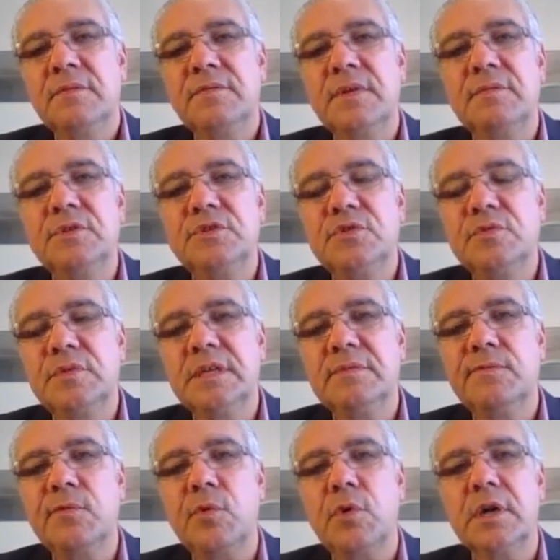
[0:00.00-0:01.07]
if you have a tuning
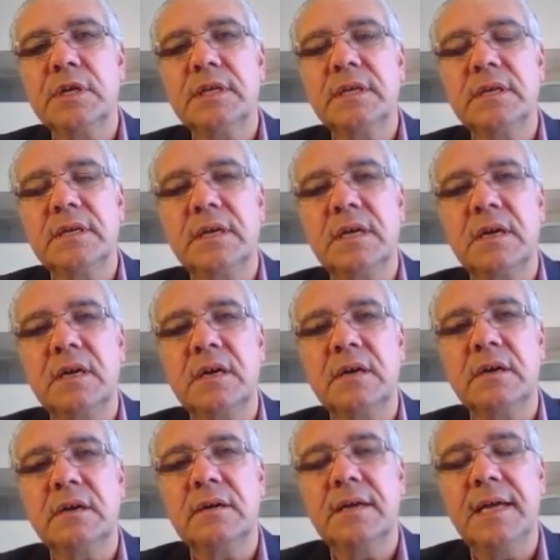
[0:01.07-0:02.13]
fork
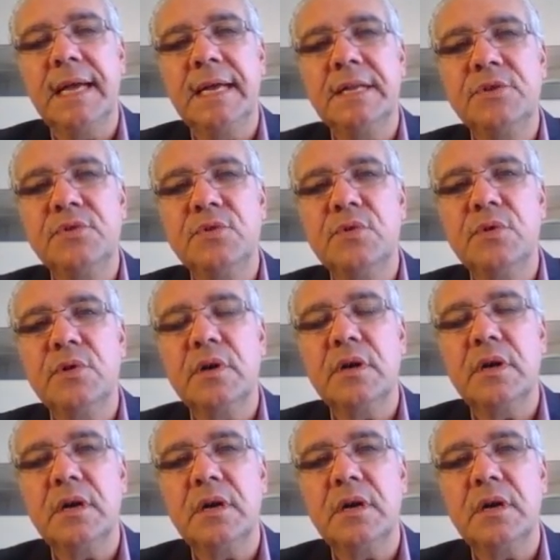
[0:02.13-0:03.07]
and you're